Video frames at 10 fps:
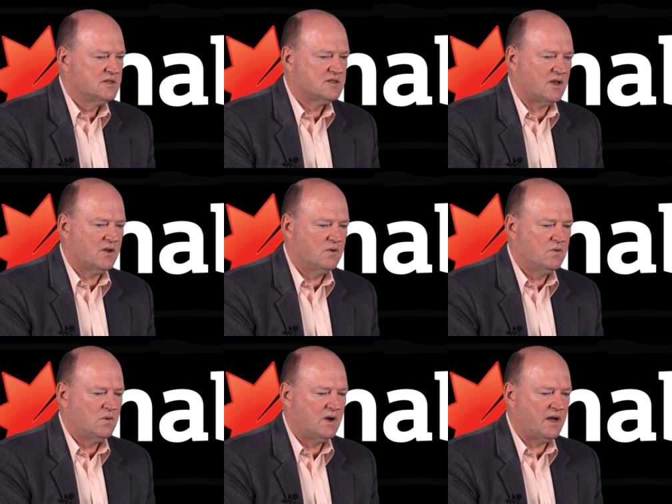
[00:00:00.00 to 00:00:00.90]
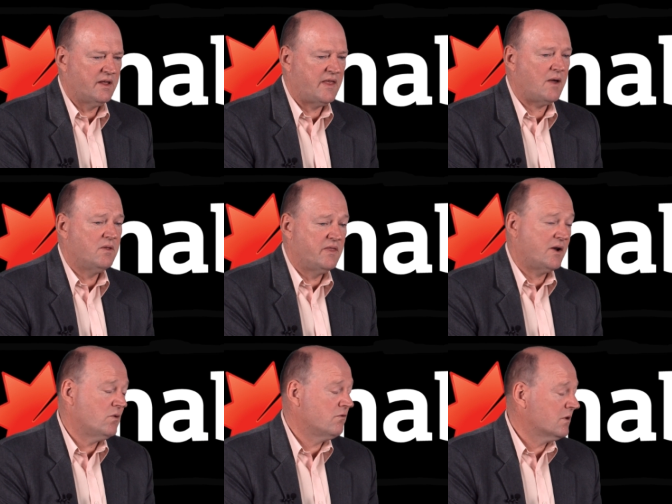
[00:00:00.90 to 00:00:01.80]
So
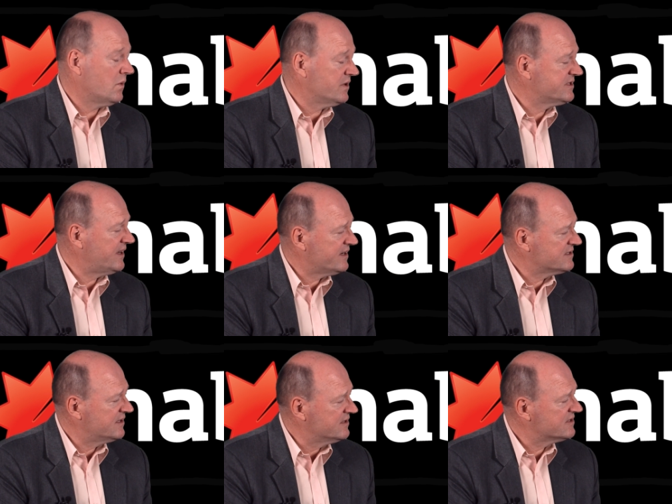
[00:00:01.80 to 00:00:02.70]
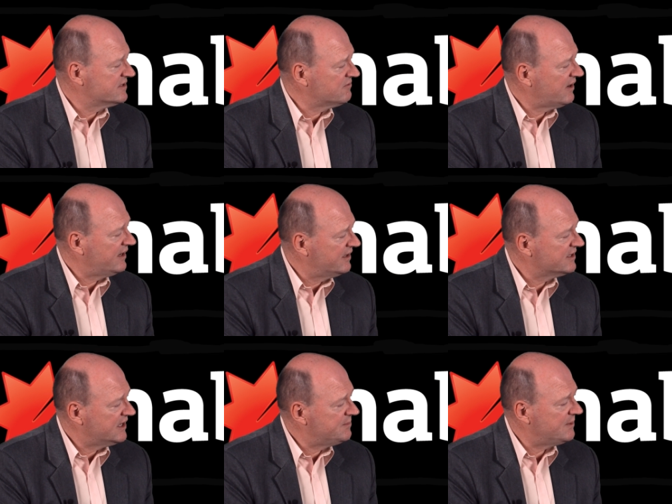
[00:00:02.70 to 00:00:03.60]
that all requires data centres to run
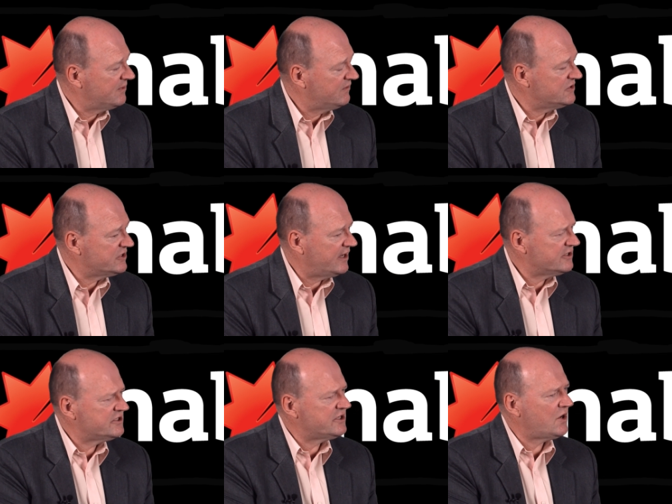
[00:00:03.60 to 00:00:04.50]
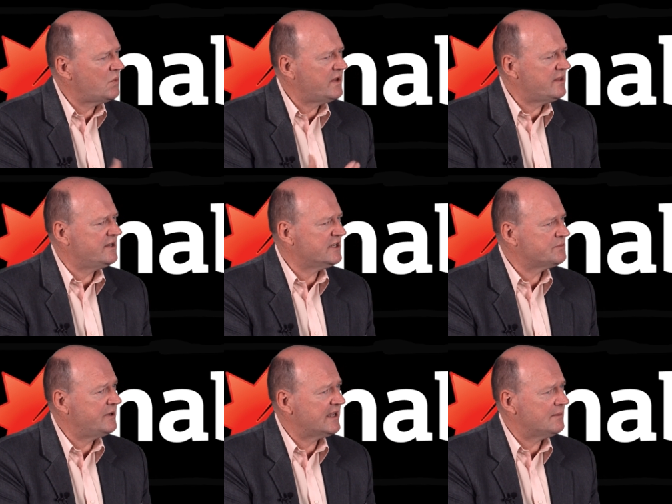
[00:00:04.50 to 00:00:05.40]
and keep them efficient, and to know where their
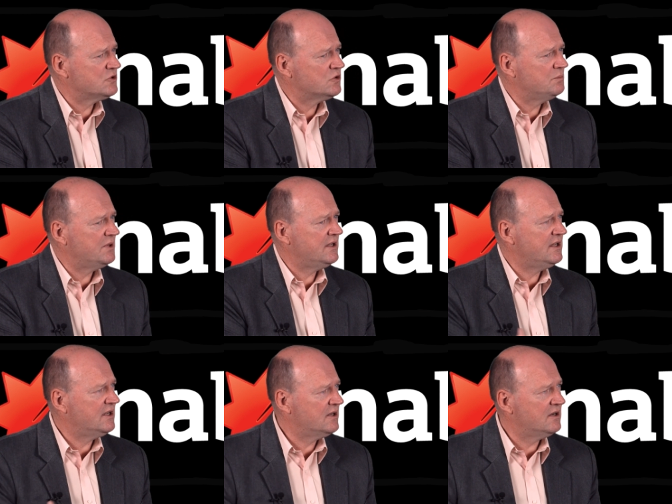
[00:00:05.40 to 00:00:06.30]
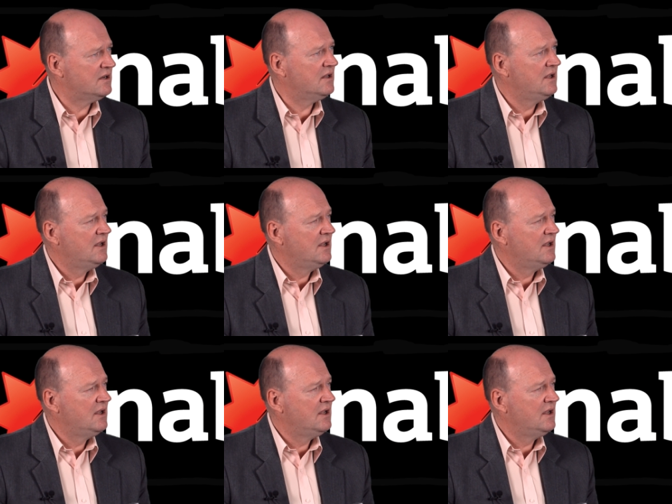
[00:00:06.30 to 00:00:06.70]
next pickup should be, and